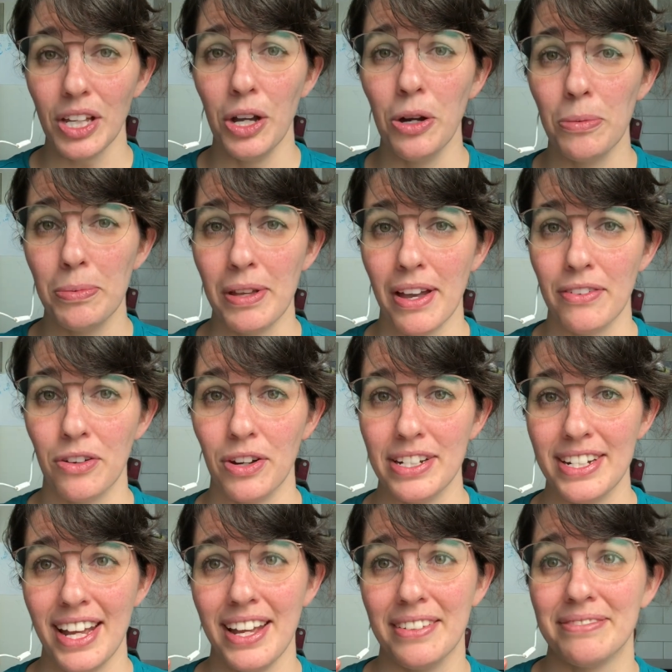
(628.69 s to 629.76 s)
I hope you have a great
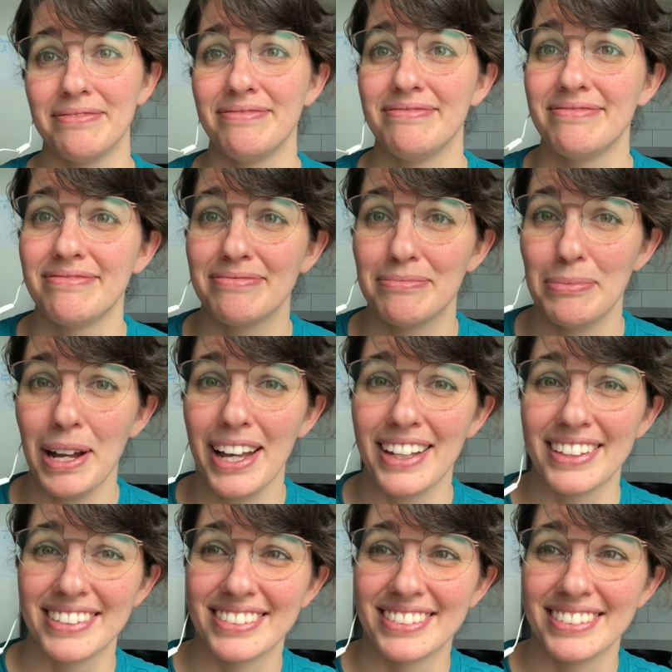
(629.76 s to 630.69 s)
day. Bye.